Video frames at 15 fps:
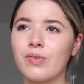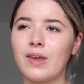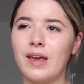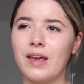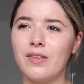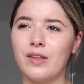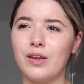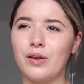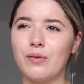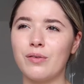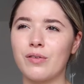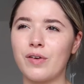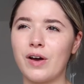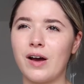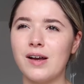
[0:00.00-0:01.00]
in the
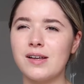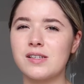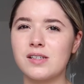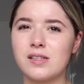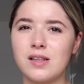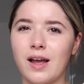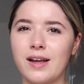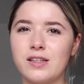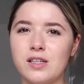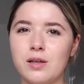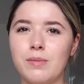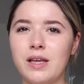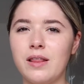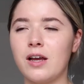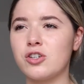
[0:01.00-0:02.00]
universe? Like, to
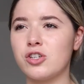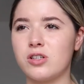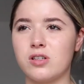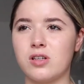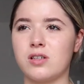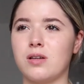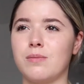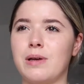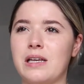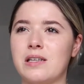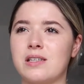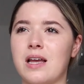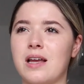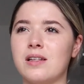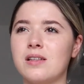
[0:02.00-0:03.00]
me that just doesn't make
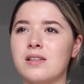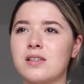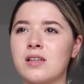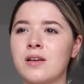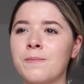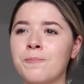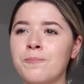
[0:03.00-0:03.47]
sense.